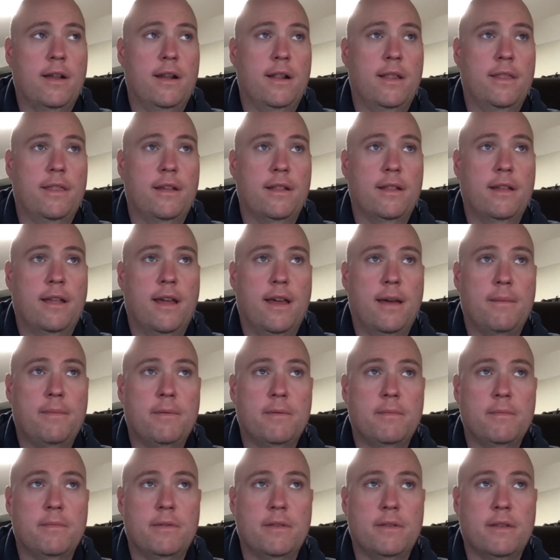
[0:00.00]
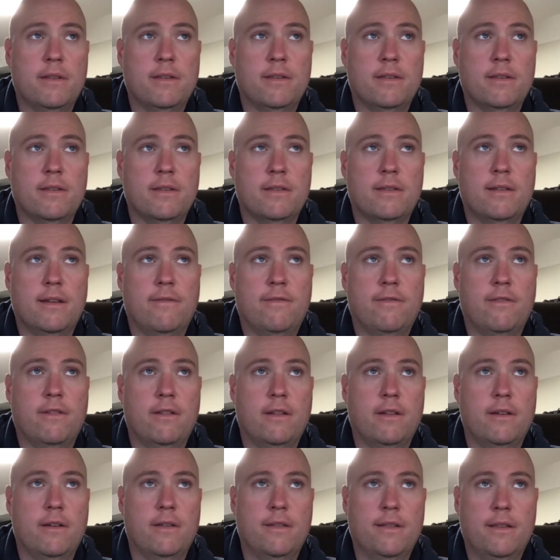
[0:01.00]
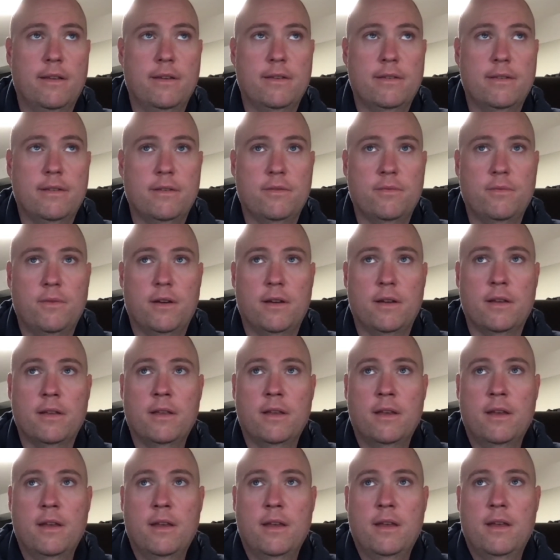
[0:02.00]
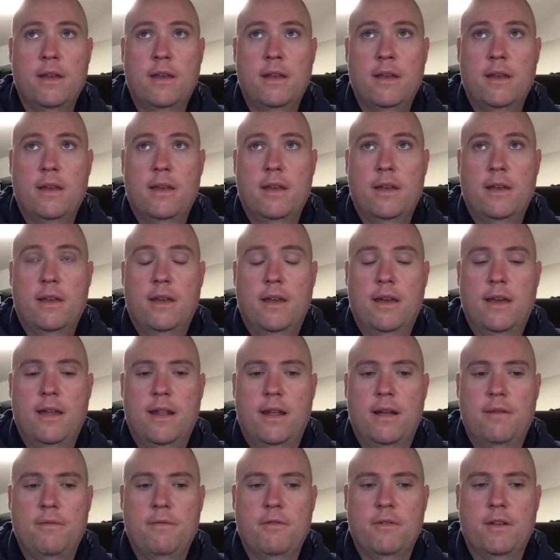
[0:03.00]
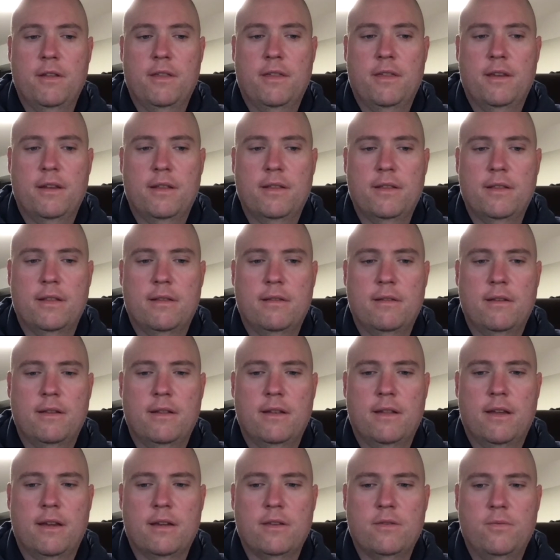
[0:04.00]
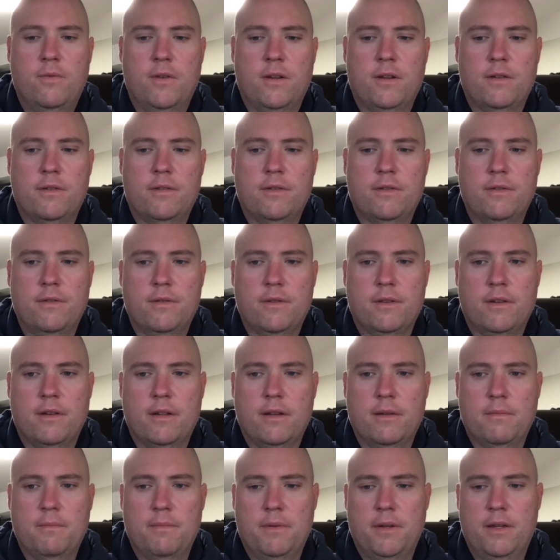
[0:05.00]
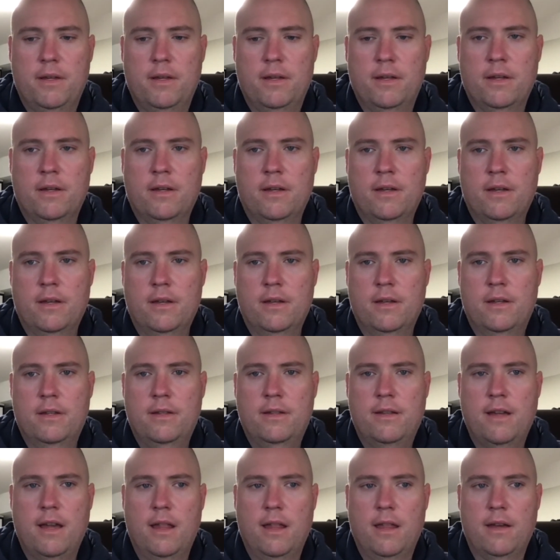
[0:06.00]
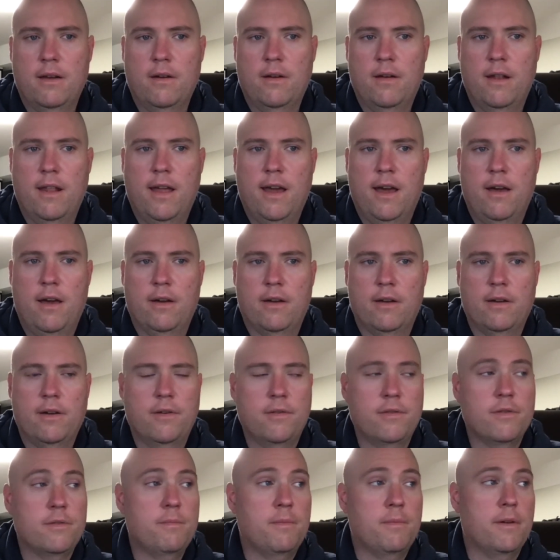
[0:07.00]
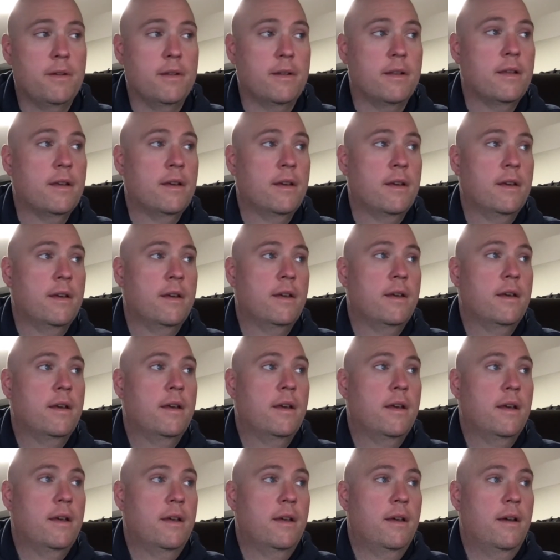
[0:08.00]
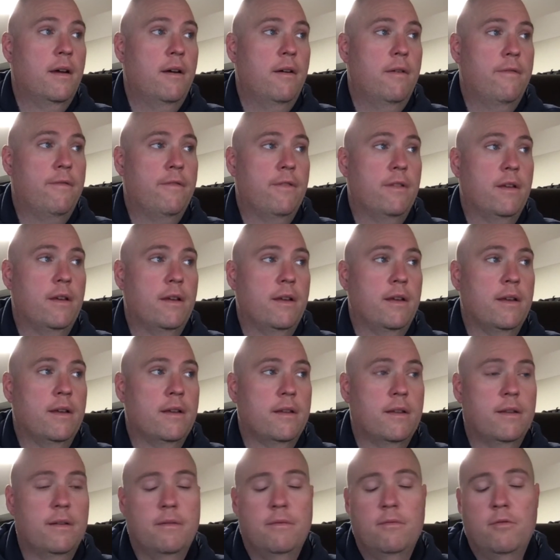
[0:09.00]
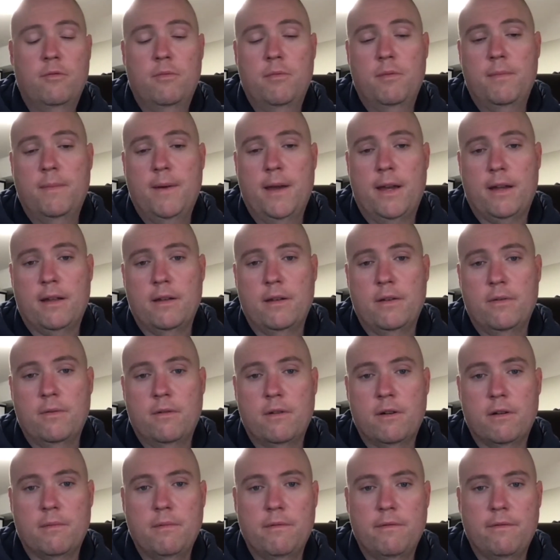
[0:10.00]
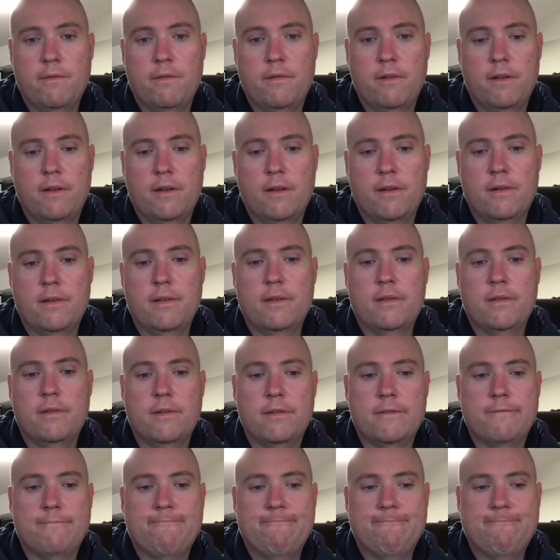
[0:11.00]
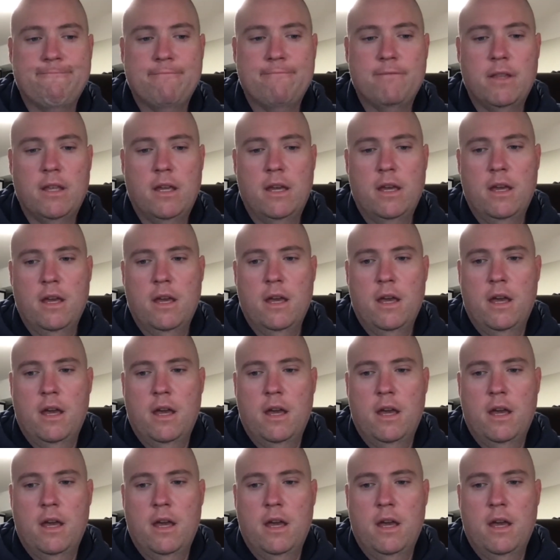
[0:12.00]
out there kind of thing that happened, but this is definitely on the list as well. And I really think that the next week or two is going to be telling on how it goes, but hopefully we'll be back in the water before you know it. So,